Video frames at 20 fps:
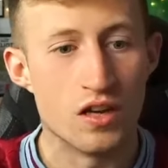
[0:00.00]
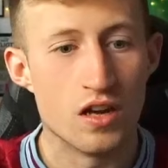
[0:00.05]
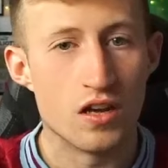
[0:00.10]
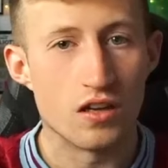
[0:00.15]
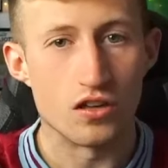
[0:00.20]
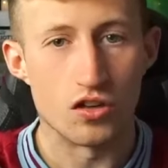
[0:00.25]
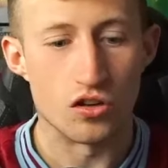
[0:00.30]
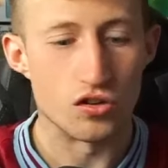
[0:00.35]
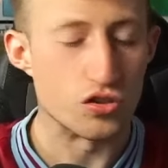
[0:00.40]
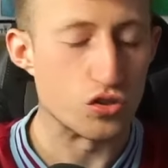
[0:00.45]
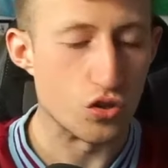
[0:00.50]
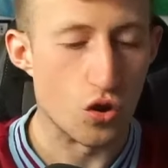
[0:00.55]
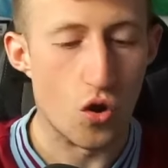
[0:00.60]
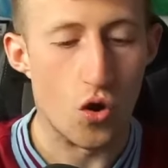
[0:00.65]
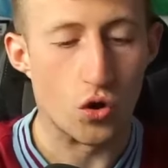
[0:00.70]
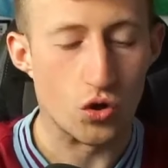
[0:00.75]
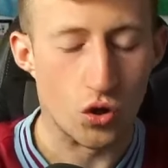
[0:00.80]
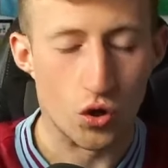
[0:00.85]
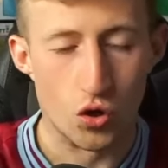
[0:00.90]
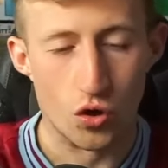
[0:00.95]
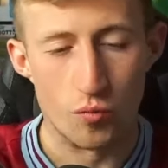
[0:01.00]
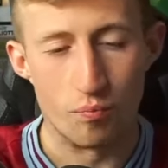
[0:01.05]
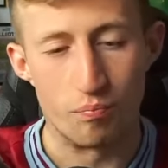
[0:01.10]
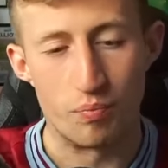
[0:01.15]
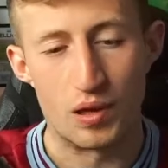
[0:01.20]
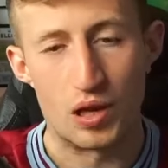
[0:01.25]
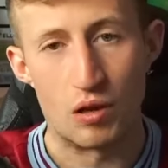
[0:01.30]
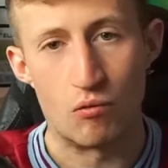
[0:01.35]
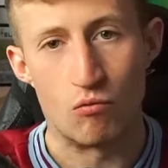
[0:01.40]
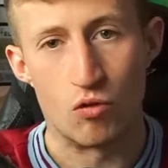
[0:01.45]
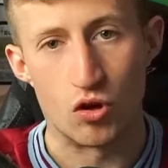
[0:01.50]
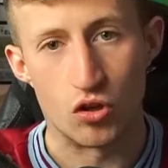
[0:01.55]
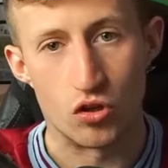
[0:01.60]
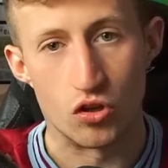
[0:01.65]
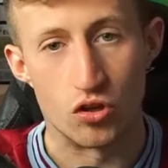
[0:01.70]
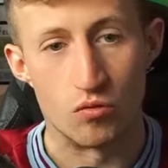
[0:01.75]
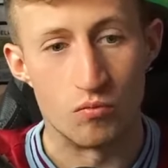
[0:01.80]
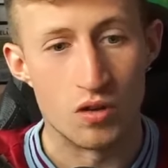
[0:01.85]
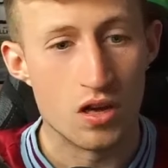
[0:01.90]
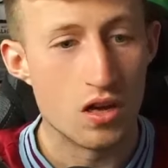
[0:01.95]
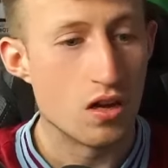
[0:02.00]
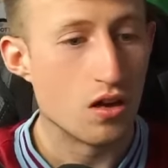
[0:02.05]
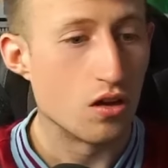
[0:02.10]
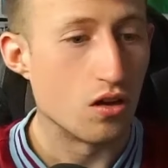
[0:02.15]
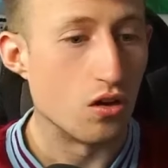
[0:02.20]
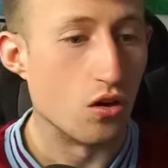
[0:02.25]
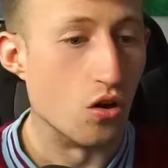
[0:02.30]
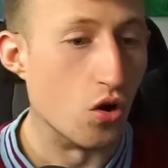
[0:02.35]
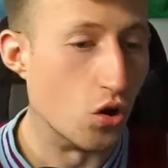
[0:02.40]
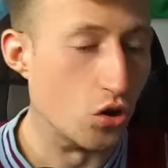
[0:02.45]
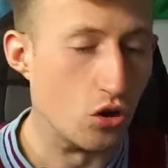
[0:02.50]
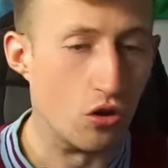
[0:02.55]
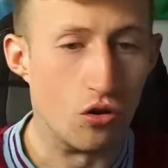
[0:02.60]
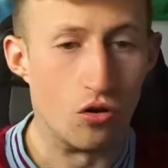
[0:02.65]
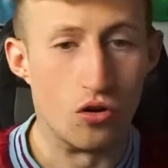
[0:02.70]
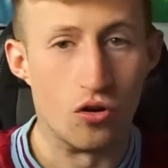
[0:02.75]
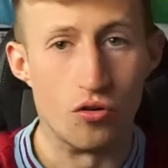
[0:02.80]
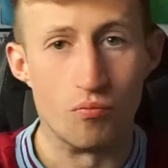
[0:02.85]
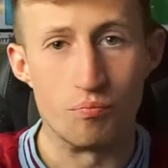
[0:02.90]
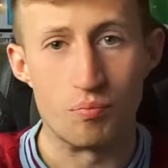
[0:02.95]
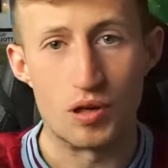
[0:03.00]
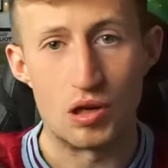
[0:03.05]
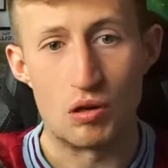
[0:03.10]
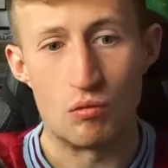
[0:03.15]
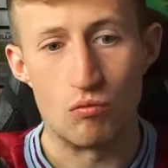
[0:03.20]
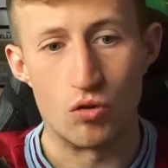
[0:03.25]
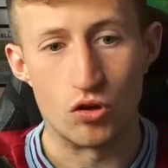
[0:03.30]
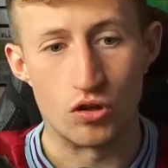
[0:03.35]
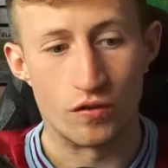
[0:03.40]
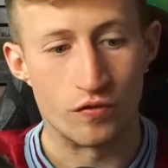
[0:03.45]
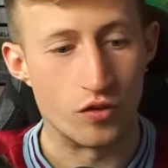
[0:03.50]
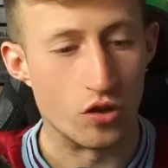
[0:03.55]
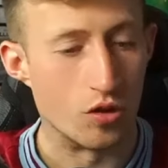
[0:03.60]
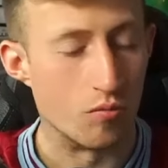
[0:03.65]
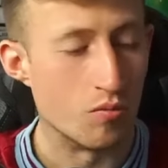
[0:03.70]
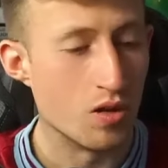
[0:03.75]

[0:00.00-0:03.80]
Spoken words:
You know, Stockholm being one of them, Hull home being one of them,